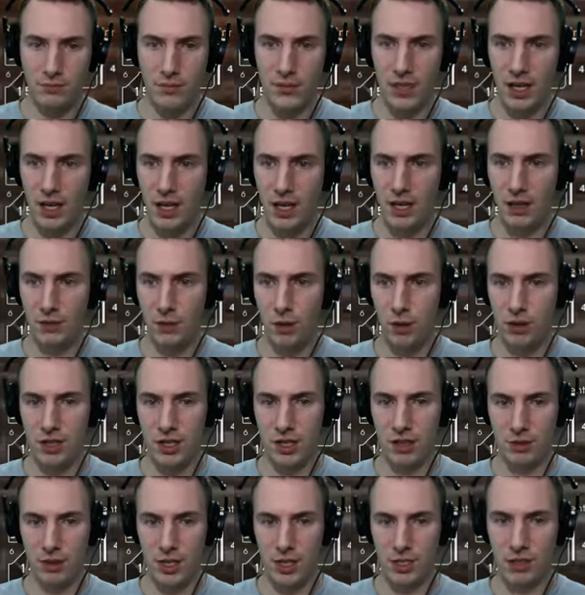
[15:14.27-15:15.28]
And of course, I
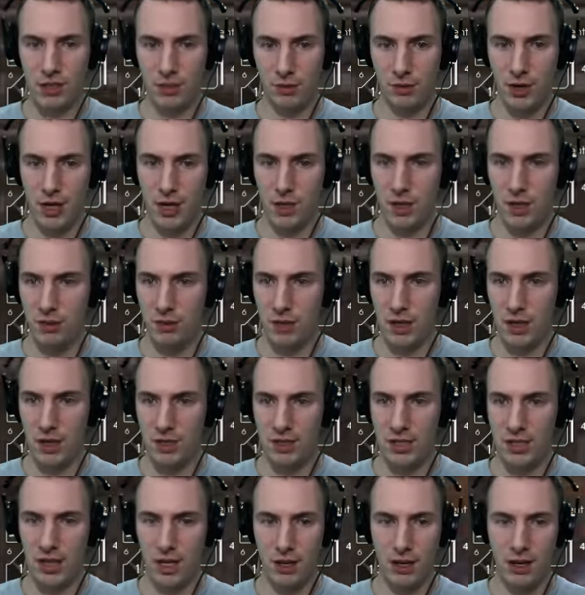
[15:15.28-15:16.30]
don't get the range of
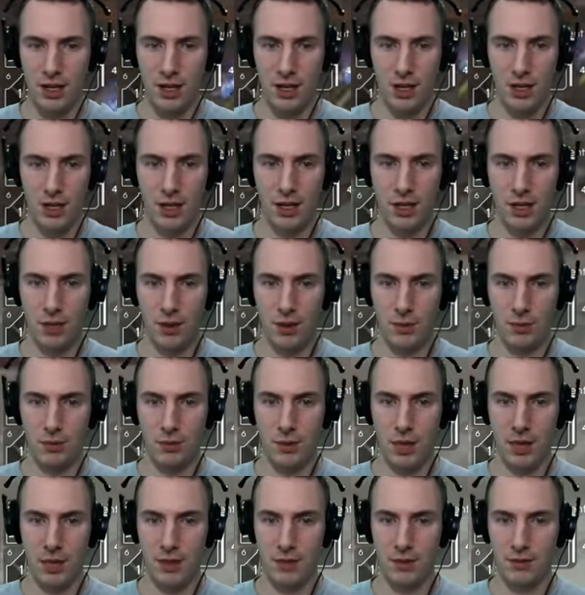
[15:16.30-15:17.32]
minions here with
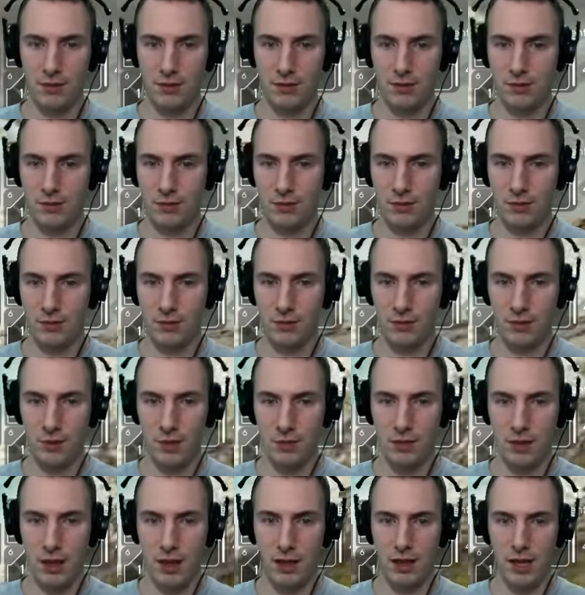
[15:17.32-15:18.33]
my
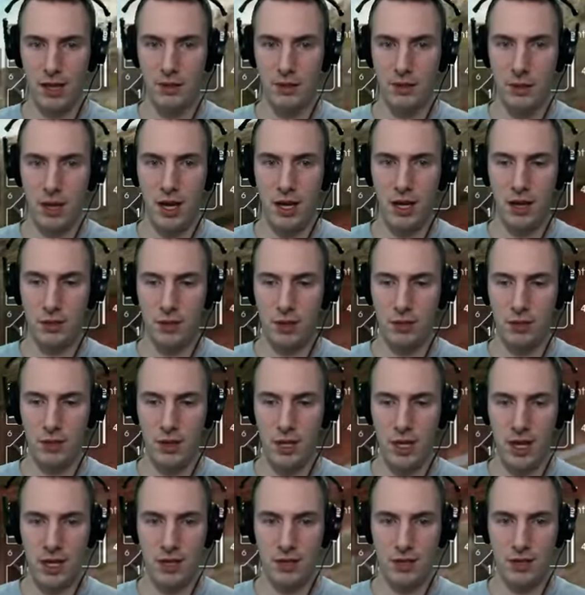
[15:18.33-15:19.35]
thing. But what we
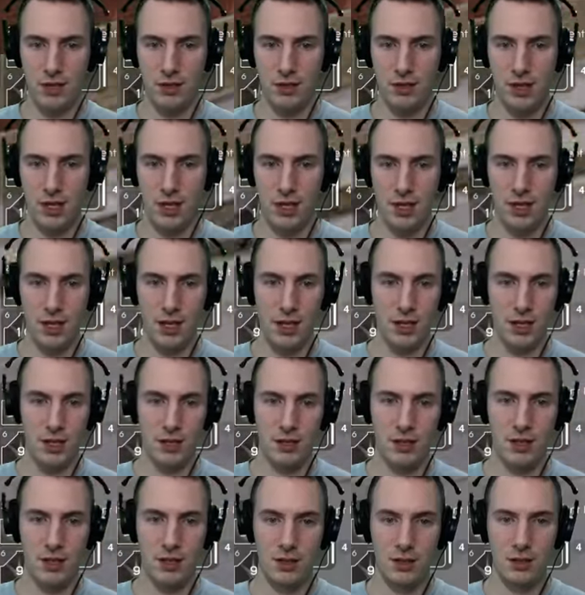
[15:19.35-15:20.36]
can do
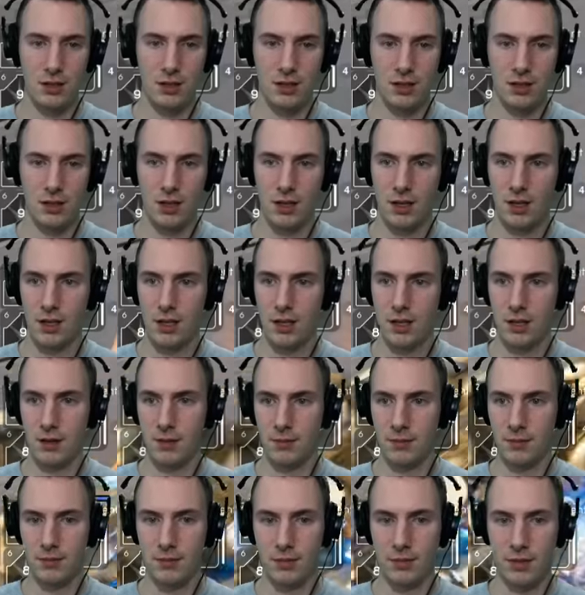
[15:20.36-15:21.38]
is...
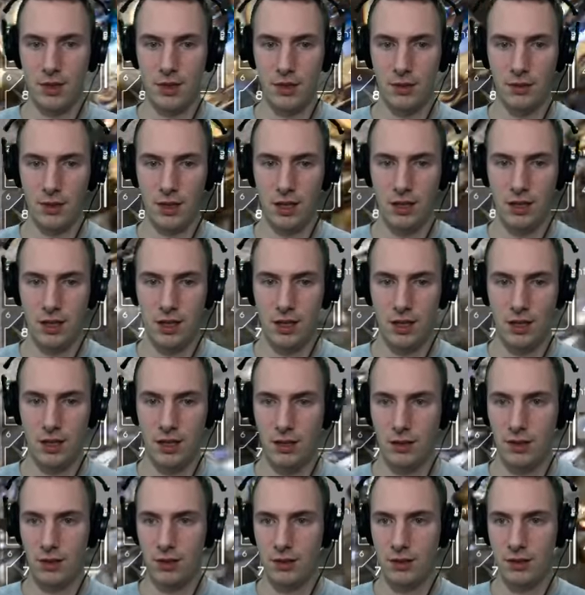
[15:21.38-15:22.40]
There we
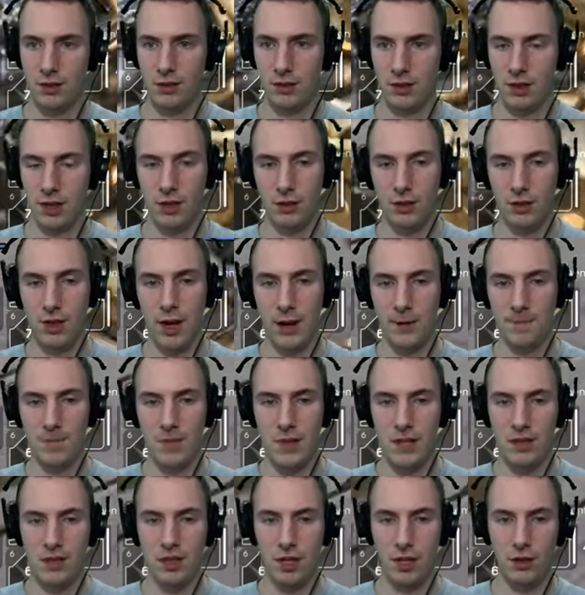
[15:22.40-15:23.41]
go. Okay.
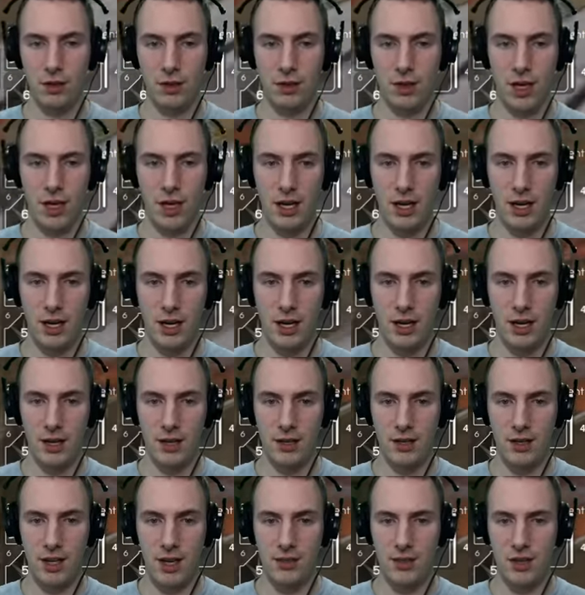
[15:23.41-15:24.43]
So,
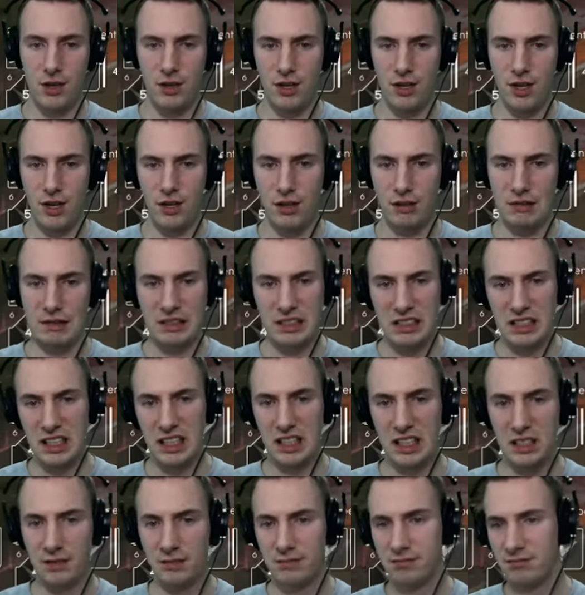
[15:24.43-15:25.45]
yeah, there you
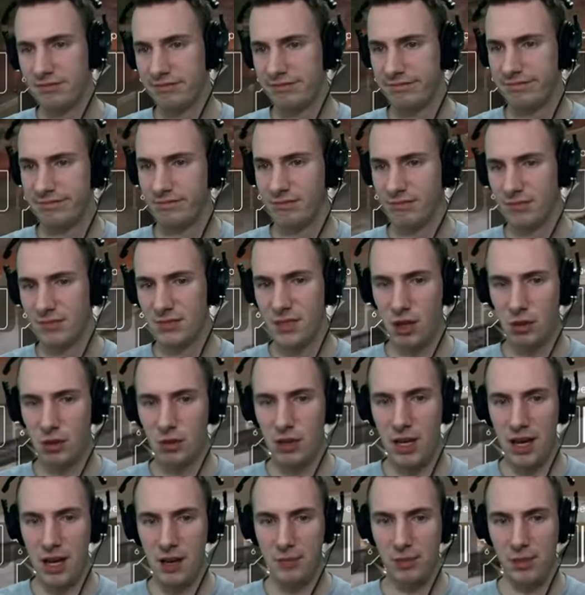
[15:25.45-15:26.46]
go.
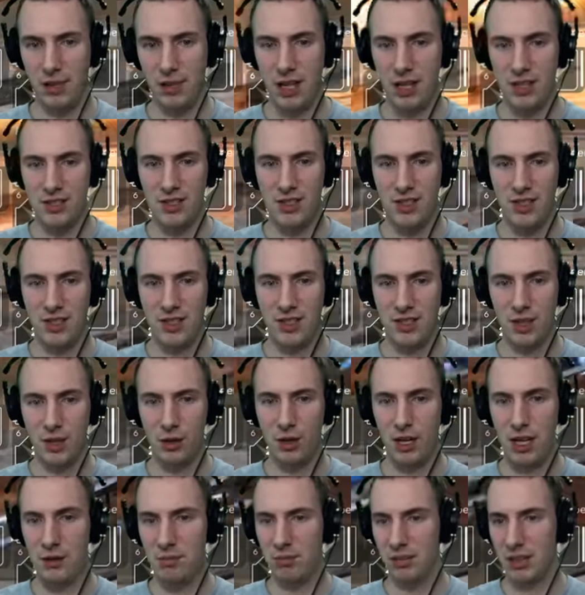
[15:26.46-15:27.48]
Okay plays.
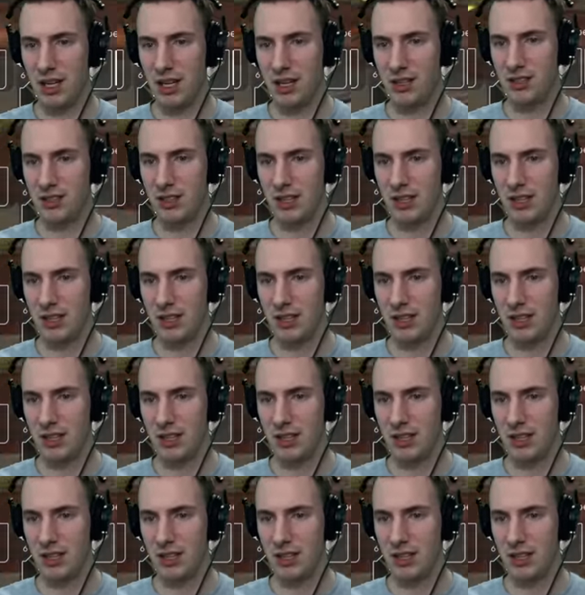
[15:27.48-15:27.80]
Okay plays